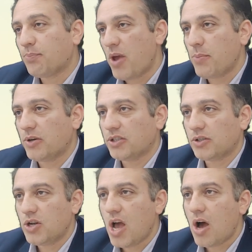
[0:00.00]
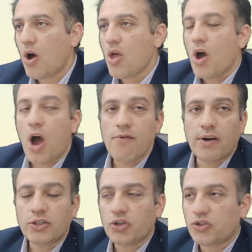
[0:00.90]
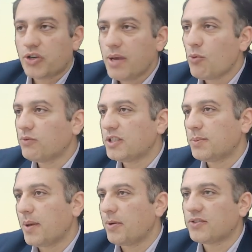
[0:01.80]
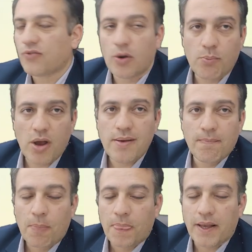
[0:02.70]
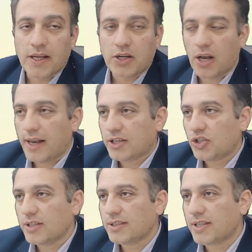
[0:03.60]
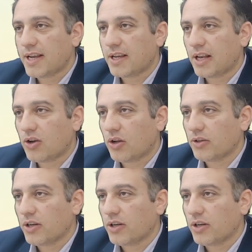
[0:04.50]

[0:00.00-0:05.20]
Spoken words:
papers. Now I want to remove these papers from my collections. Then click on